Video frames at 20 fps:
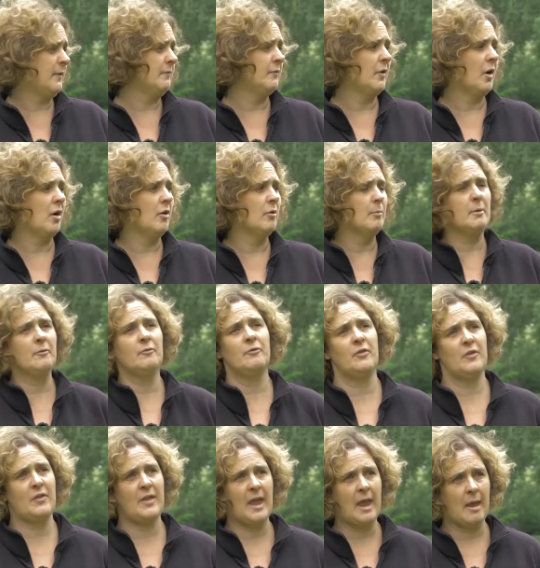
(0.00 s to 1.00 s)
environment
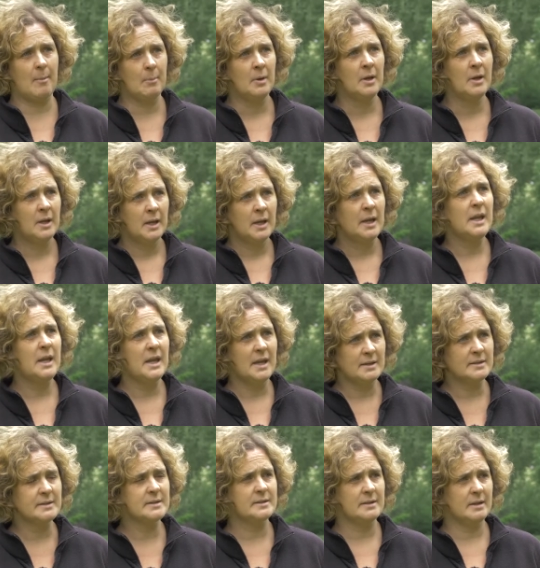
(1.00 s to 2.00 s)
for them
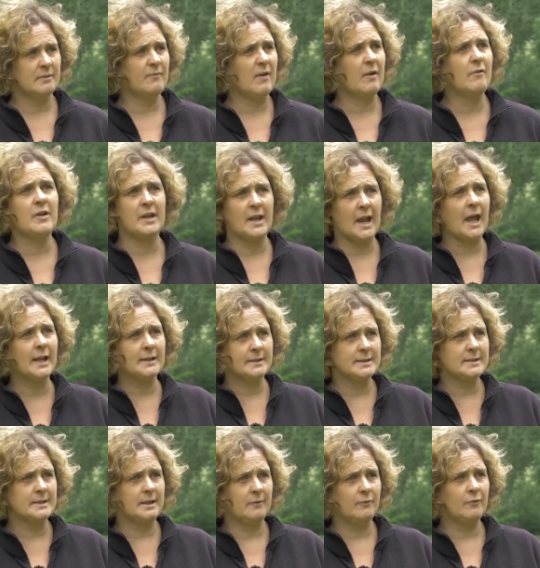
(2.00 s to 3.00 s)
is very
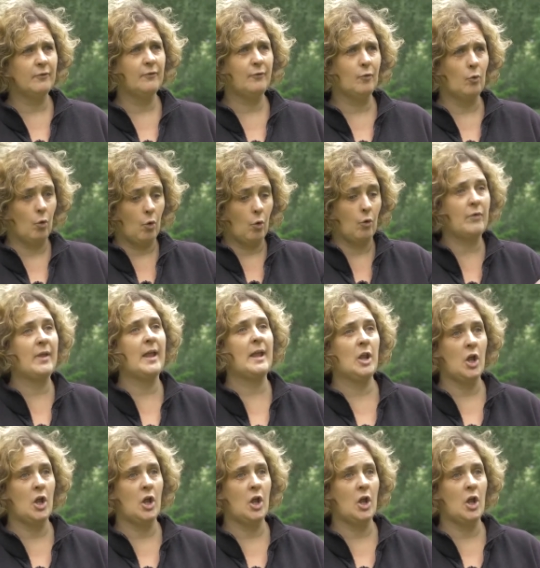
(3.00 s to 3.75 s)
enhancing for their